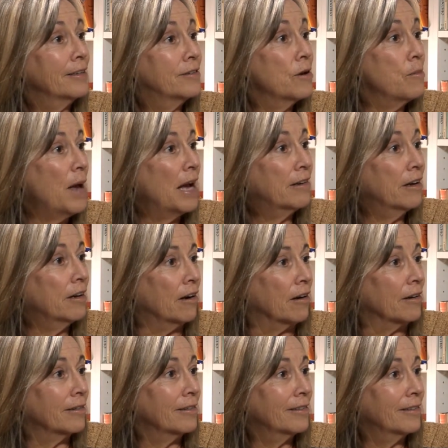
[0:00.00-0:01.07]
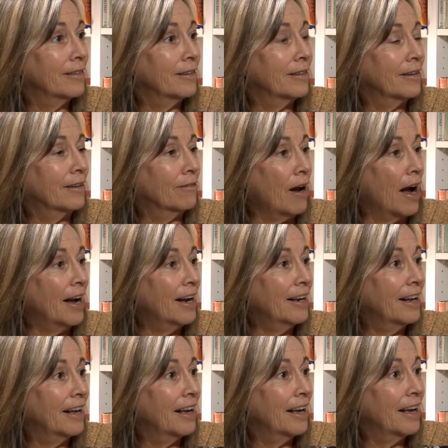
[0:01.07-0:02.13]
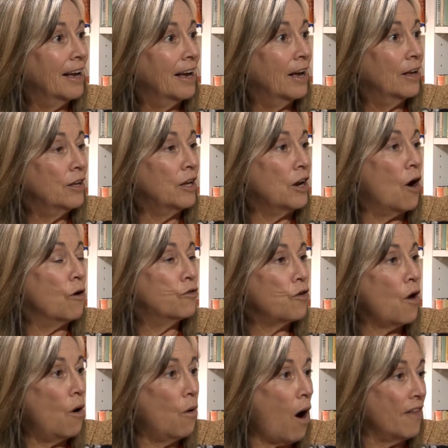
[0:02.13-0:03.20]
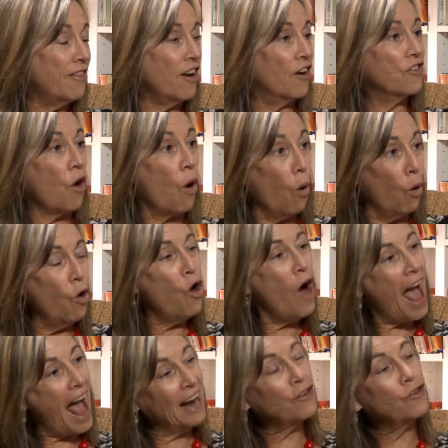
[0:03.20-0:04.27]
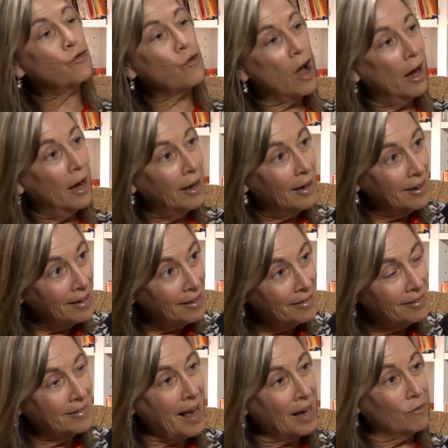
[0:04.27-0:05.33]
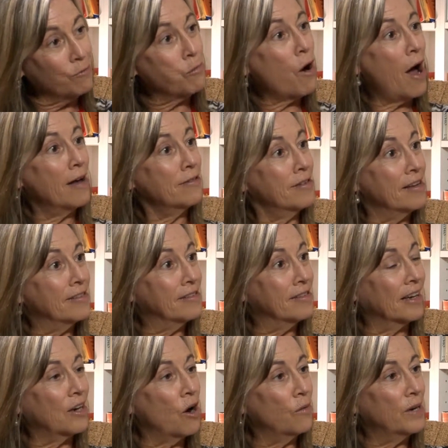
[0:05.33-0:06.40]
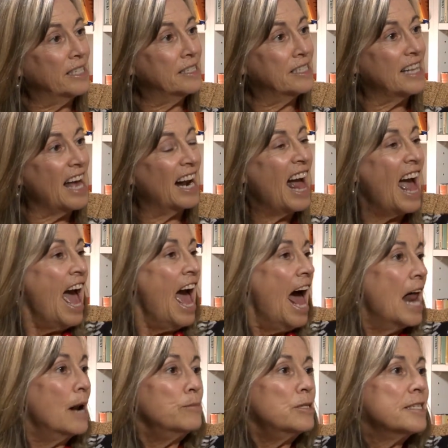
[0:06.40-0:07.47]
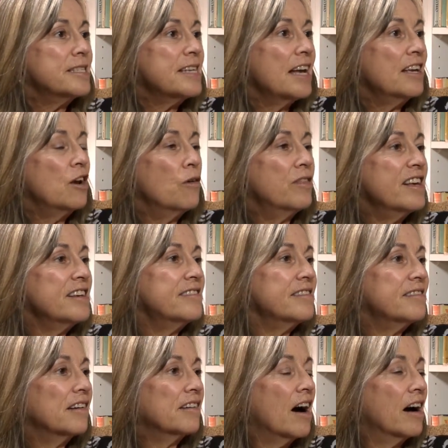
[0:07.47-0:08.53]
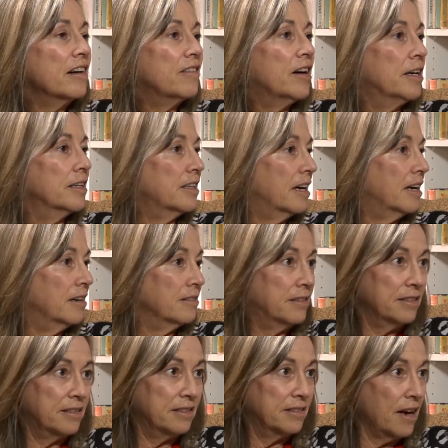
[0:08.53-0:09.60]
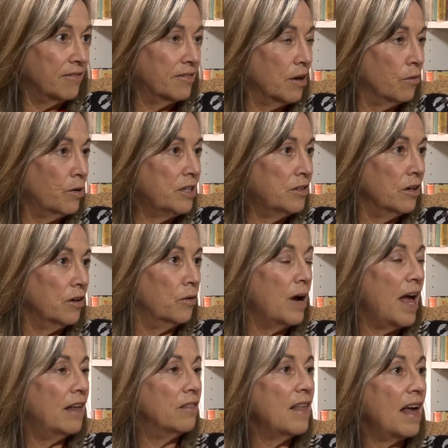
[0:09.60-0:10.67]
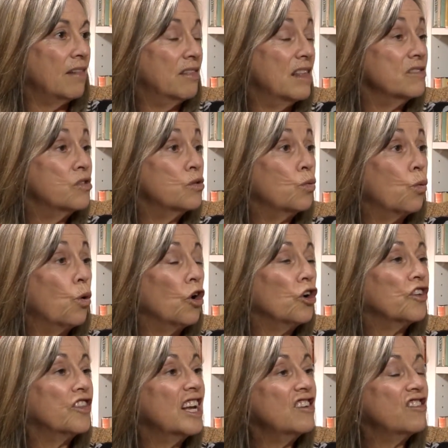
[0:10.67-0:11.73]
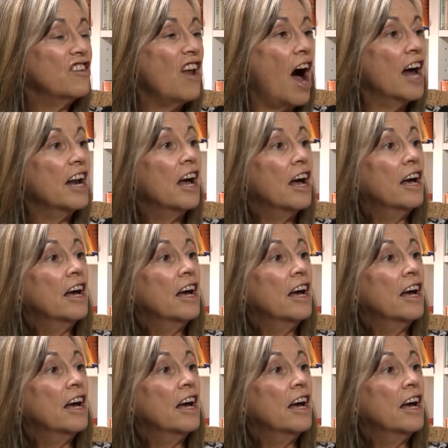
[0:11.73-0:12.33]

to make dinner, right? Oh my God. You know, so there's a whole extra set of processes that go into that. And I'm just saying, you know, this is the kind of uncounted stuff that we do. And th this is work that is not